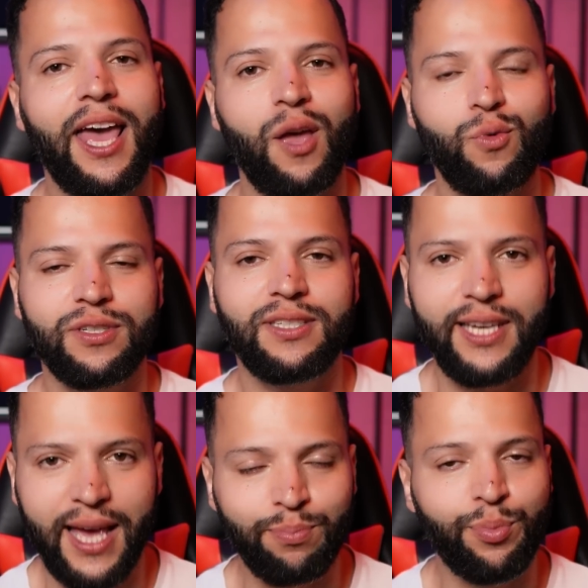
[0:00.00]
And we'll
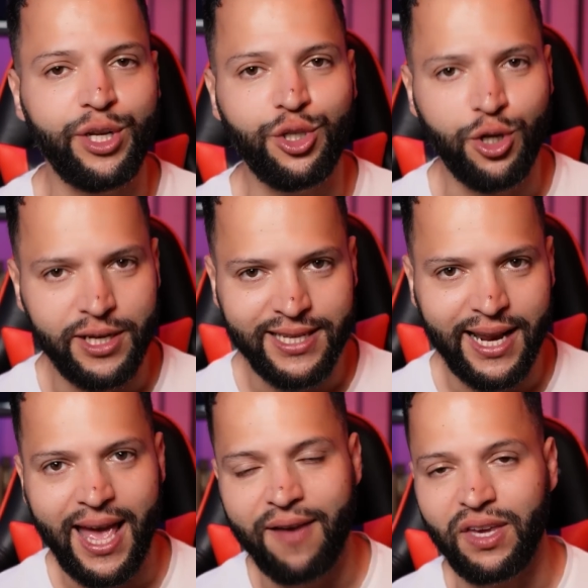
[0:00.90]
see. I'm pretty sure he's
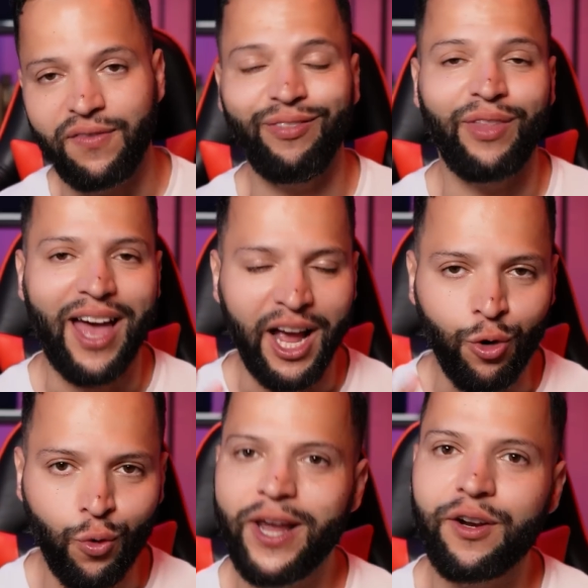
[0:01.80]
going to have even a
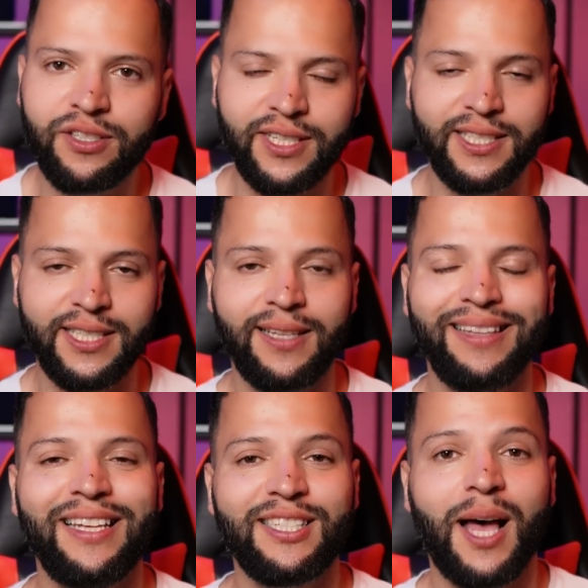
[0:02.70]
greater season
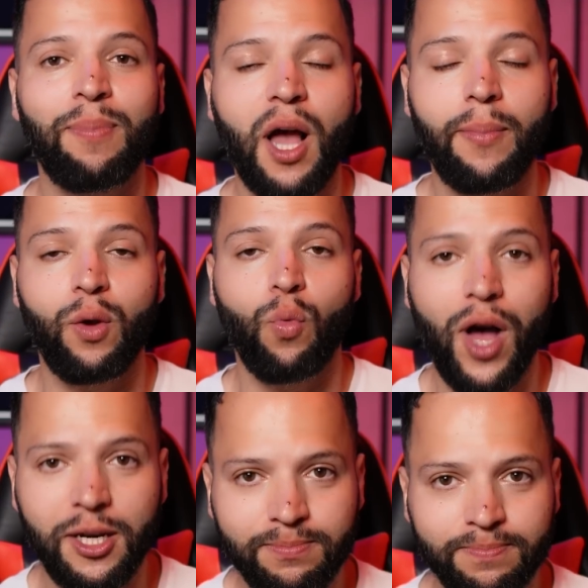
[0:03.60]
this upcoming
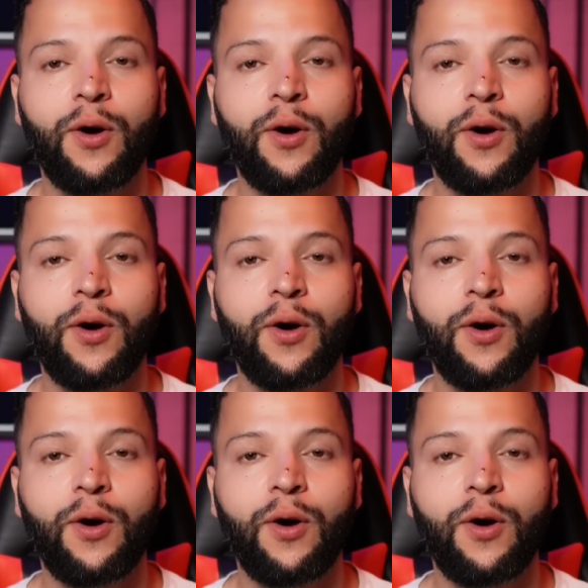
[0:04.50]
one.